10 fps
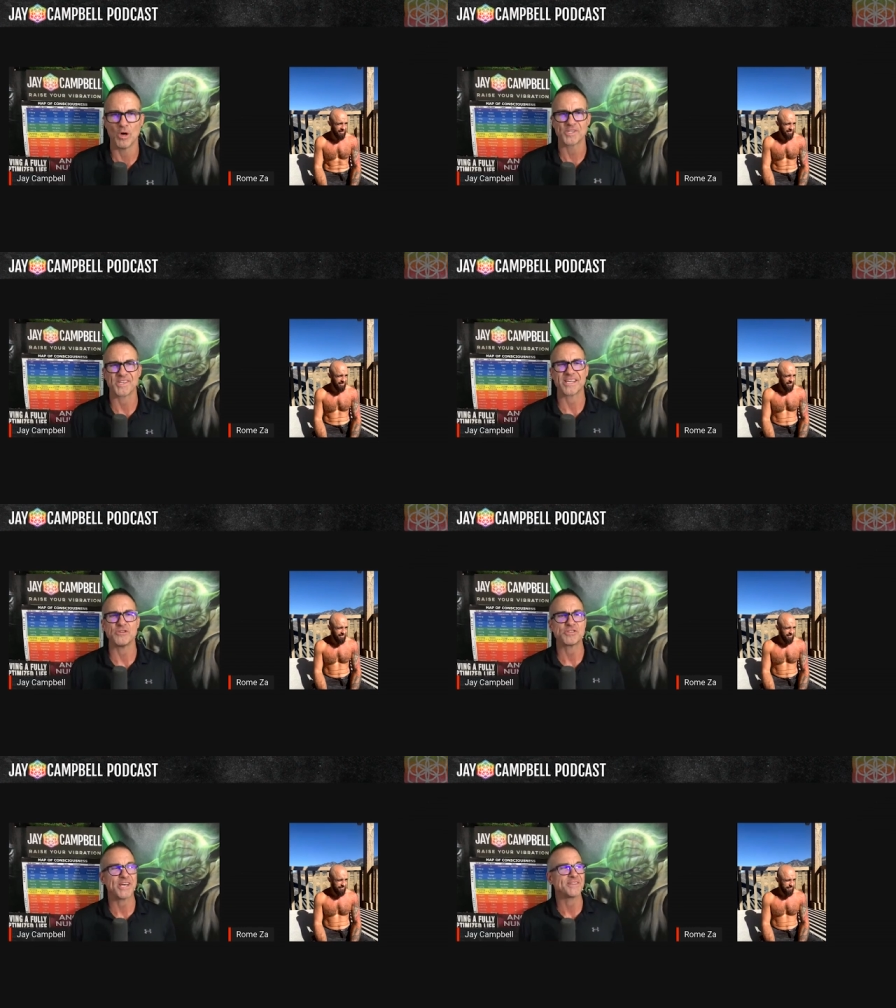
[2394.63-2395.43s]
Well, it's like
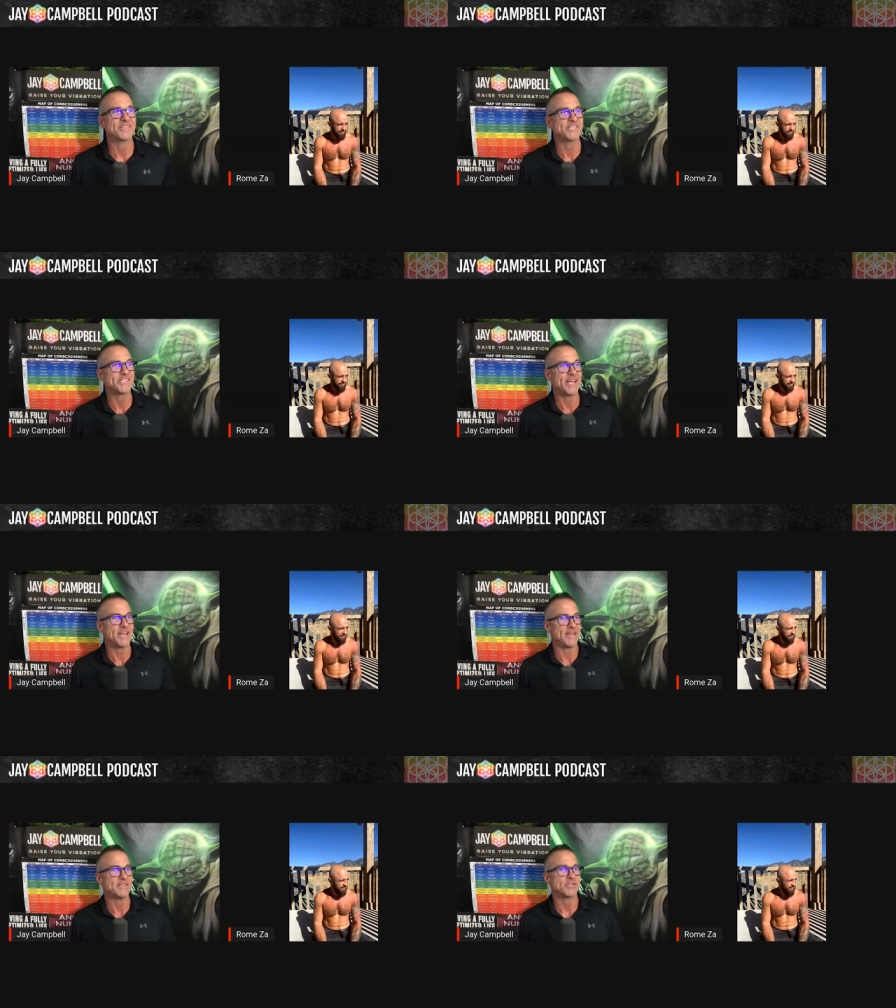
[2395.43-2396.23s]
you said, the
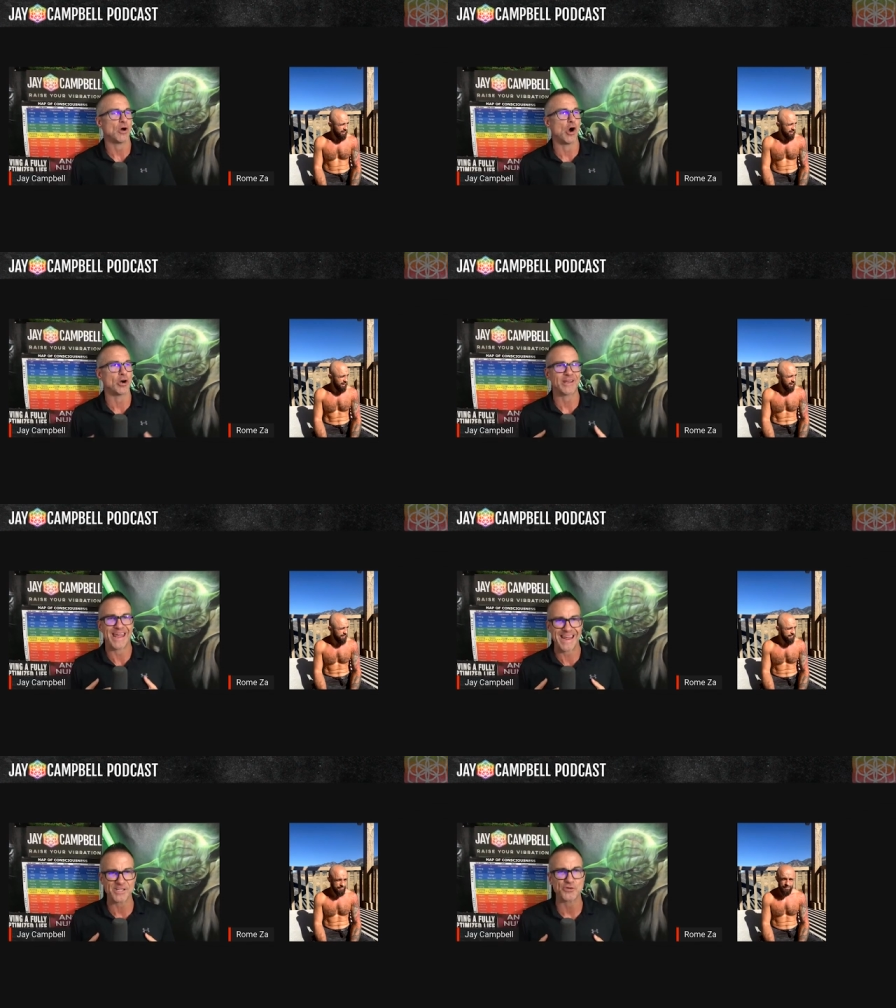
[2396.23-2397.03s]
cities are
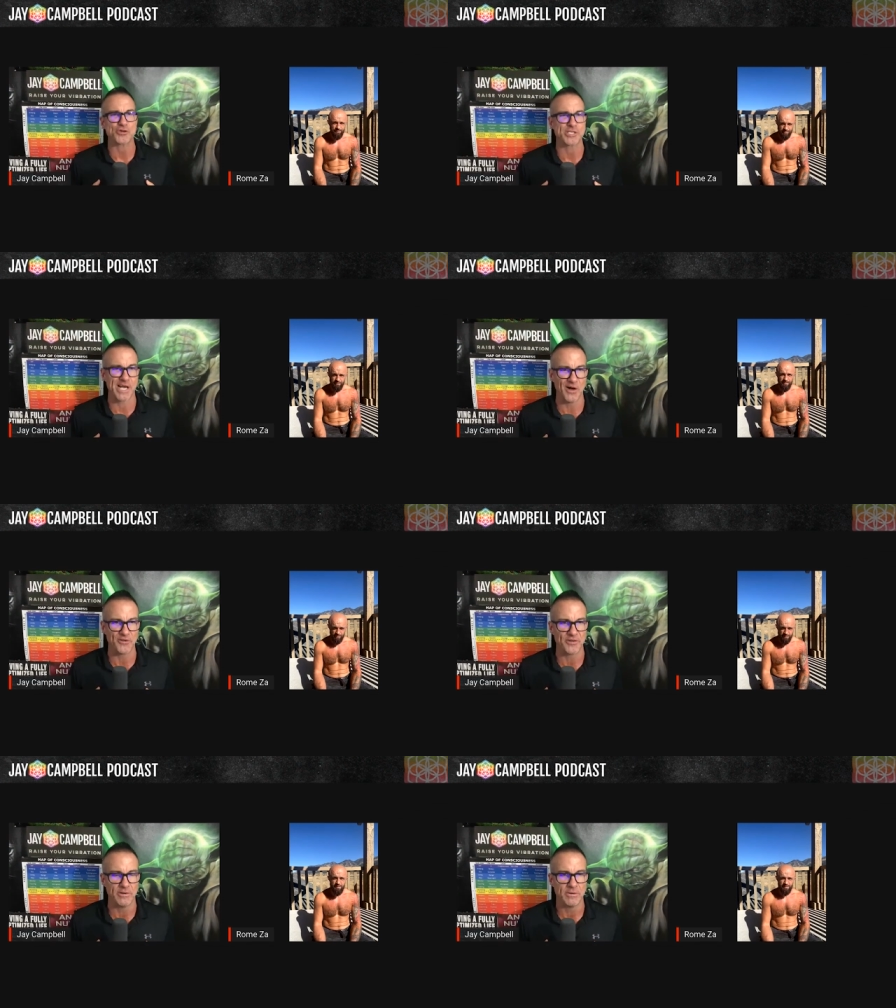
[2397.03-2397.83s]
cancer
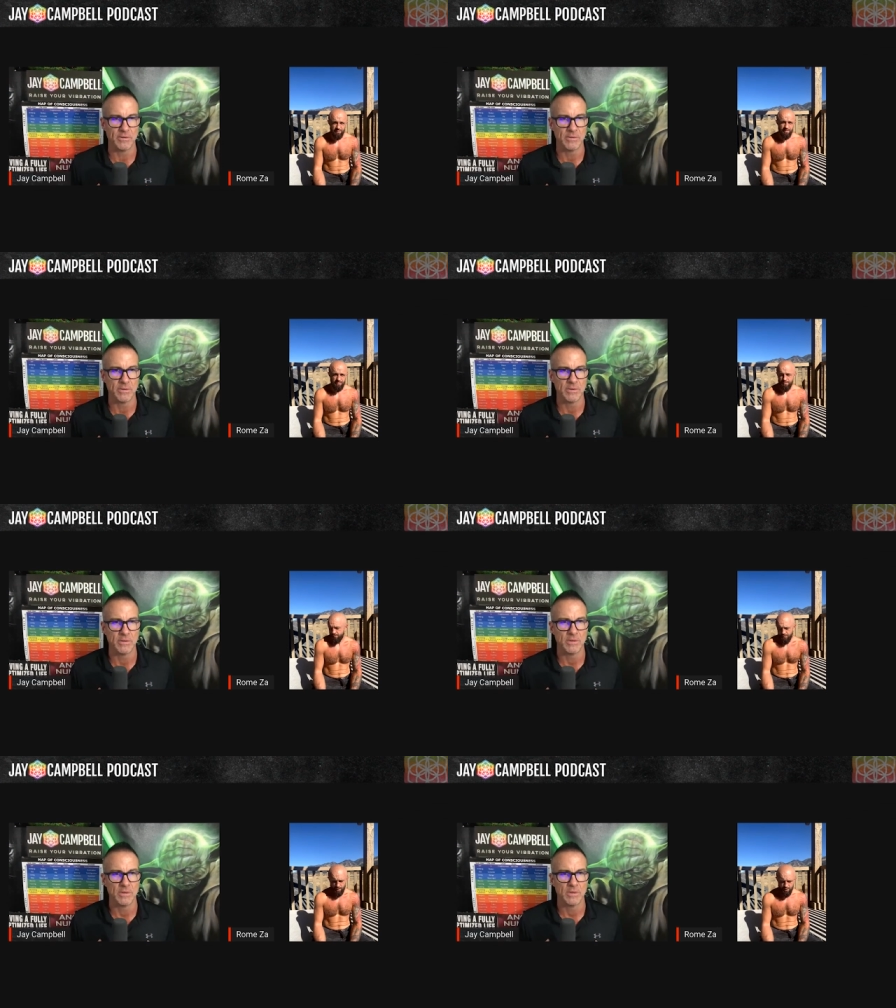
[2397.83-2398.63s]
cells.
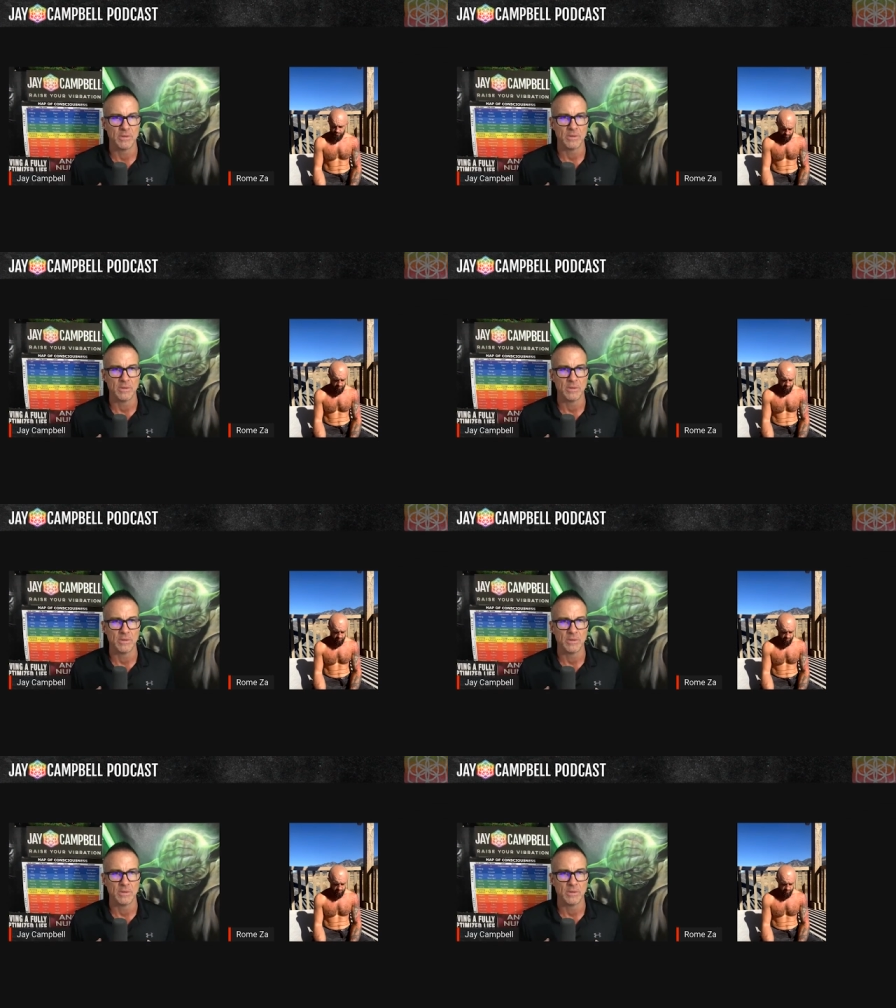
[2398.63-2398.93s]
Yeah.